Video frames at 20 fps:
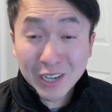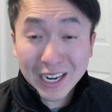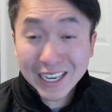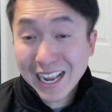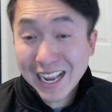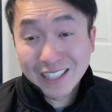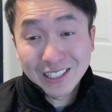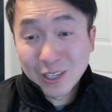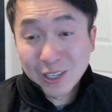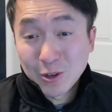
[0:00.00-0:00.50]
I
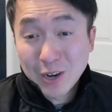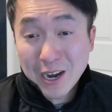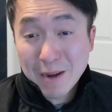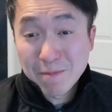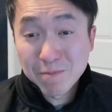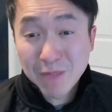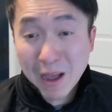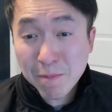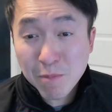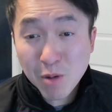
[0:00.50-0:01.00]
can't say her
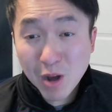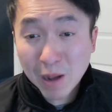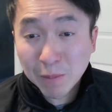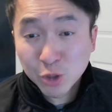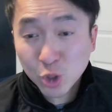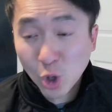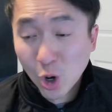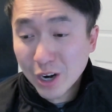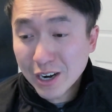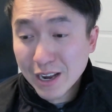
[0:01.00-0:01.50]
name. I'm
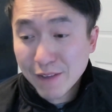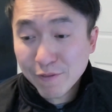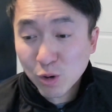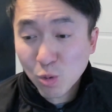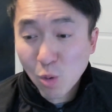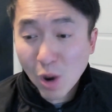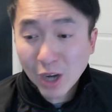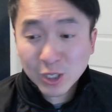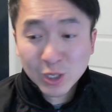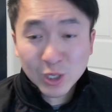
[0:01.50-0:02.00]
sorry if you're
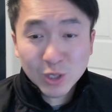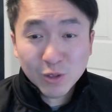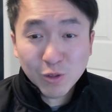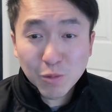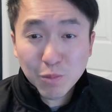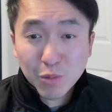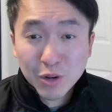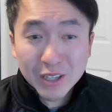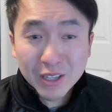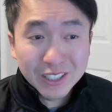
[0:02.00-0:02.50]
watching this for
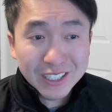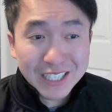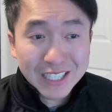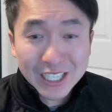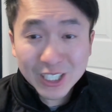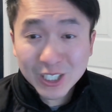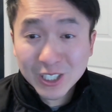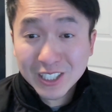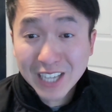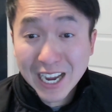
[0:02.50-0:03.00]

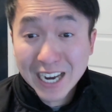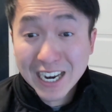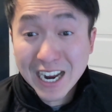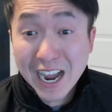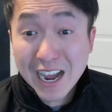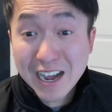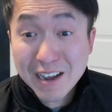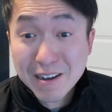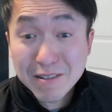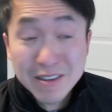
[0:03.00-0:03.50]
pronunciations.
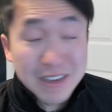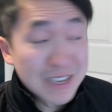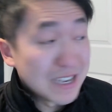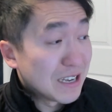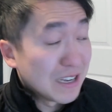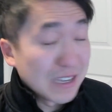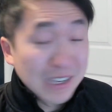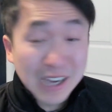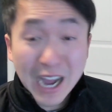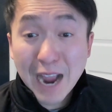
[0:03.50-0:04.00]
I
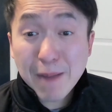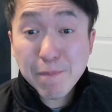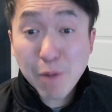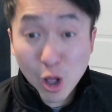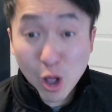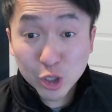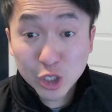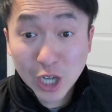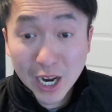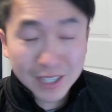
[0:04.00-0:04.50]

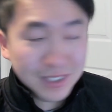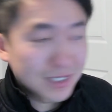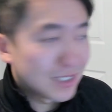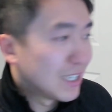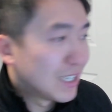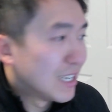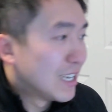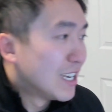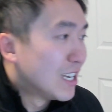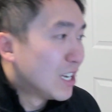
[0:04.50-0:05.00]
apologize.
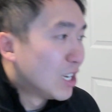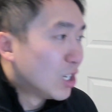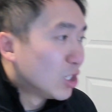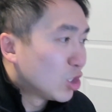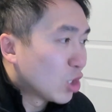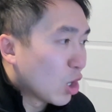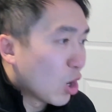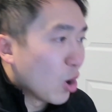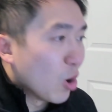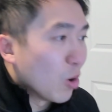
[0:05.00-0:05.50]

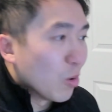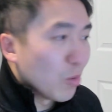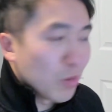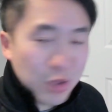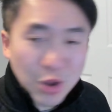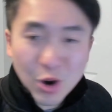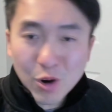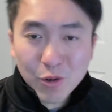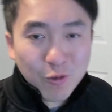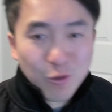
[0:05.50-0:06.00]
So
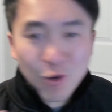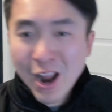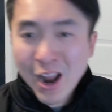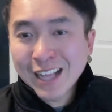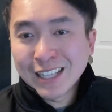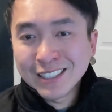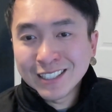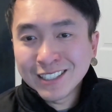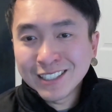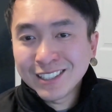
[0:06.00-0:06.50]
they're
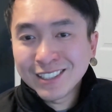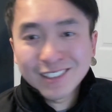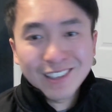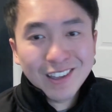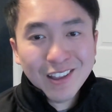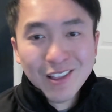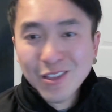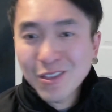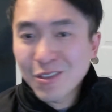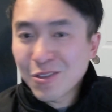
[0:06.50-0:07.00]
friends.
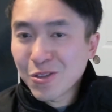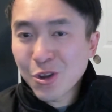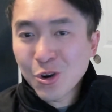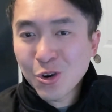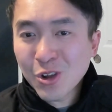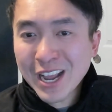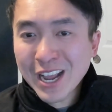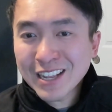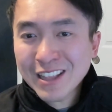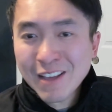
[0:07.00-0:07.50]

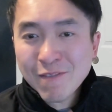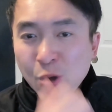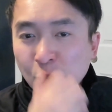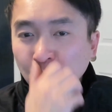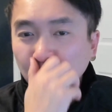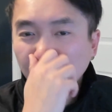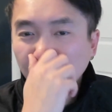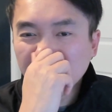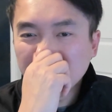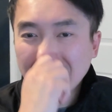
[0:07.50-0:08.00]
They've known
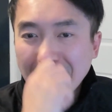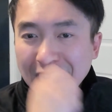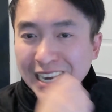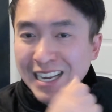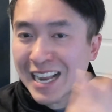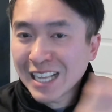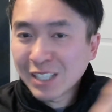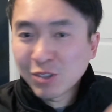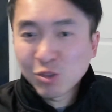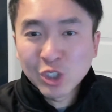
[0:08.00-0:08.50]
each other for
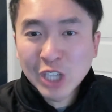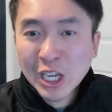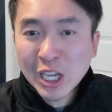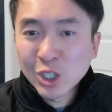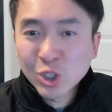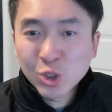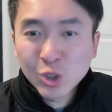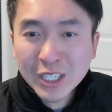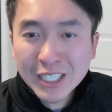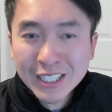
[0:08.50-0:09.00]
decades, for
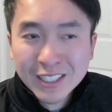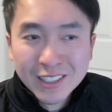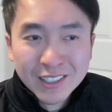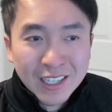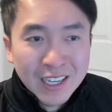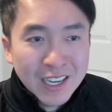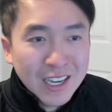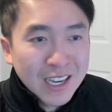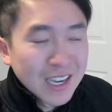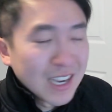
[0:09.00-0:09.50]
centuries.
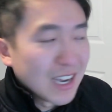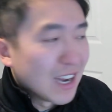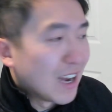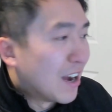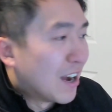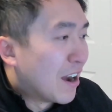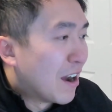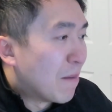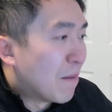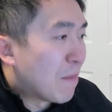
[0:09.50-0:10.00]

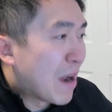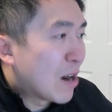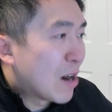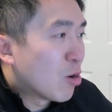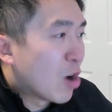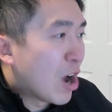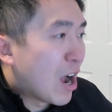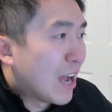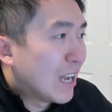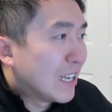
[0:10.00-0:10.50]

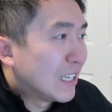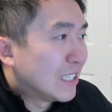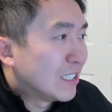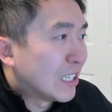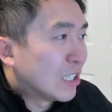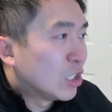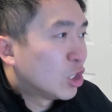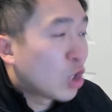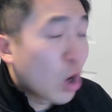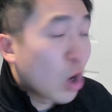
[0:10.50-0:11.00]
Myra is
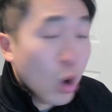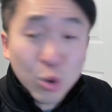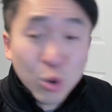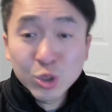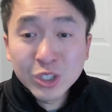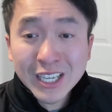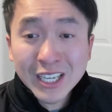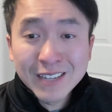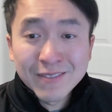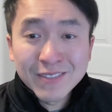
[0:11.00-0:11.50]
then
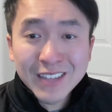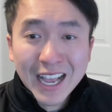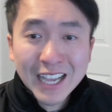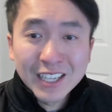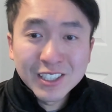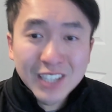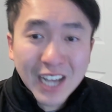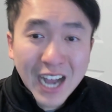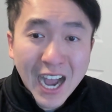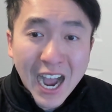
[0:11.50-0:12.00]
chosen
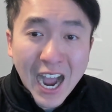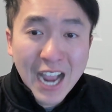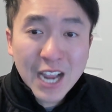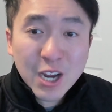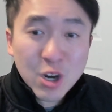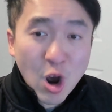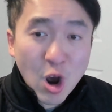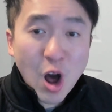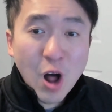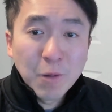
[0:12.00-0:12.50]
as the High
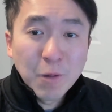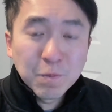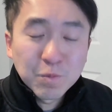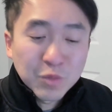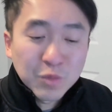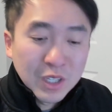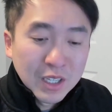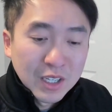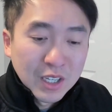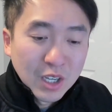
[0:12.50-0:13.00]
Kahl.
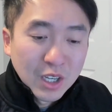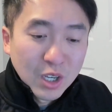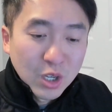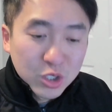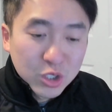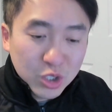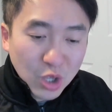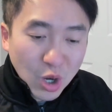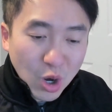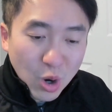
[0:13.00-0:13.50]

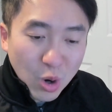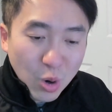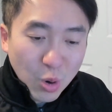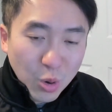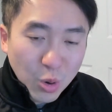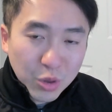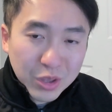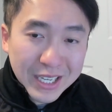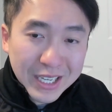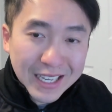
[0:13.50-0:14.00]

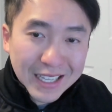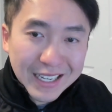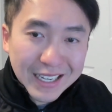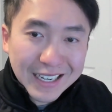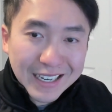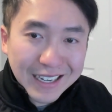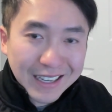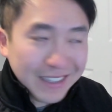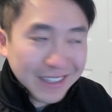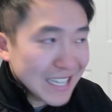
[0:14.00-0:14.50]
So
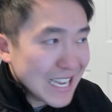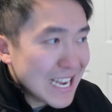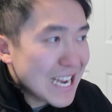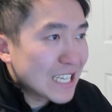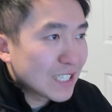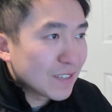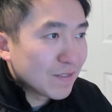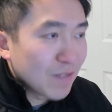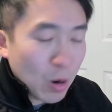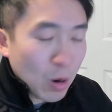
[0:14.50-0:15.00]
the
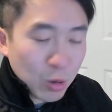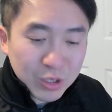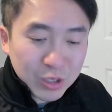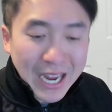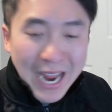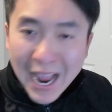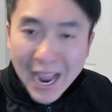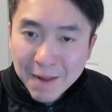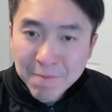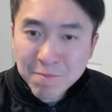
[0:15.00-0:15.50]
Leagues of
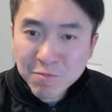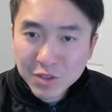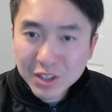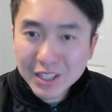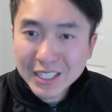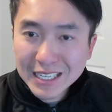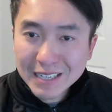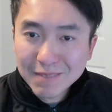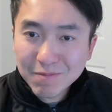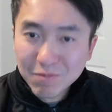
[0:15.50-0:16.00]
Votann,
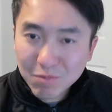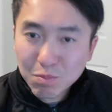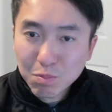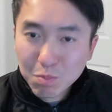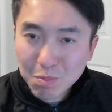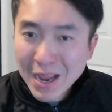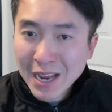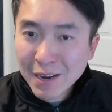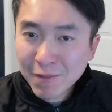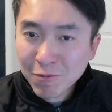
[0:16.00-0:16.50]
the
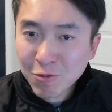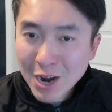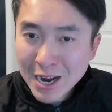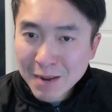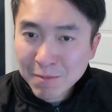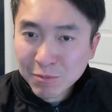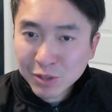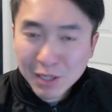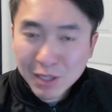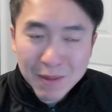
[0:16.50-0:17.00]

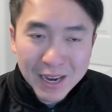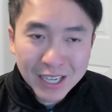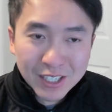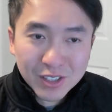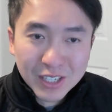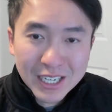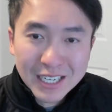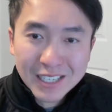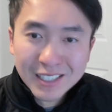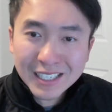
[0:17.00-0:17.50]
mainframes, they
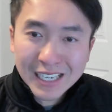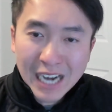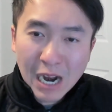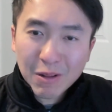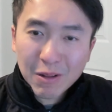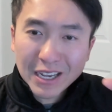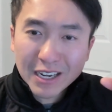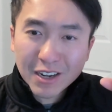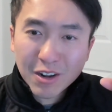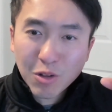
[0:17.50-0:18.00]
basically sent out
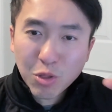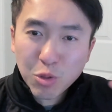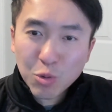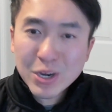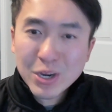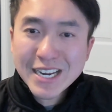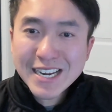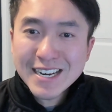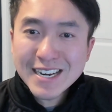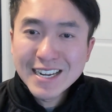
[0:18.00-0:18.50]
like
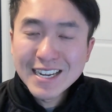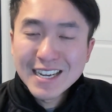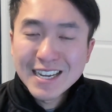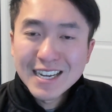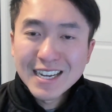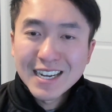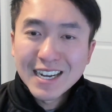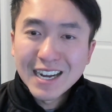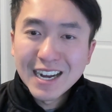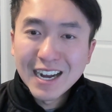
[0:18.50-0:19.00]
3
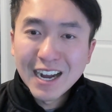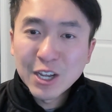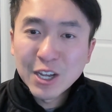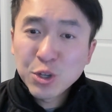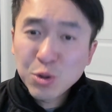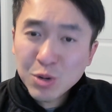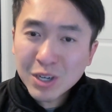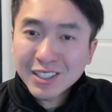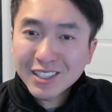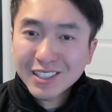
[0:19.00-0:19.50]

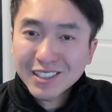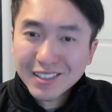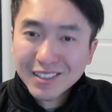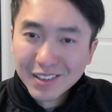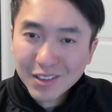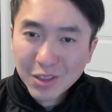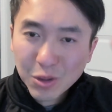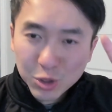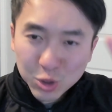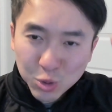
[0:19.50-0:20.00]
units.
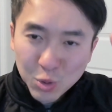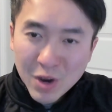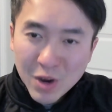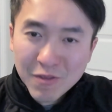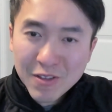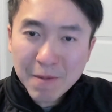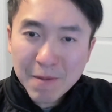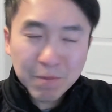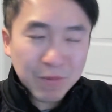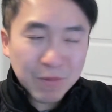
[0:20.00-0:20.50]
There's 3 of
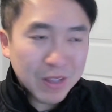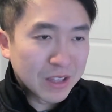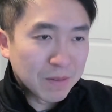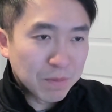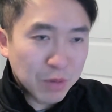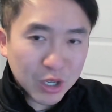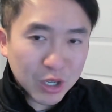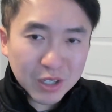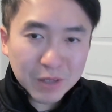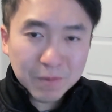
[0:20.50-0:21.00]
them in the
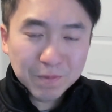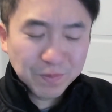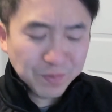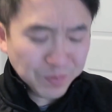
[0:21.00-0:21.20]
book.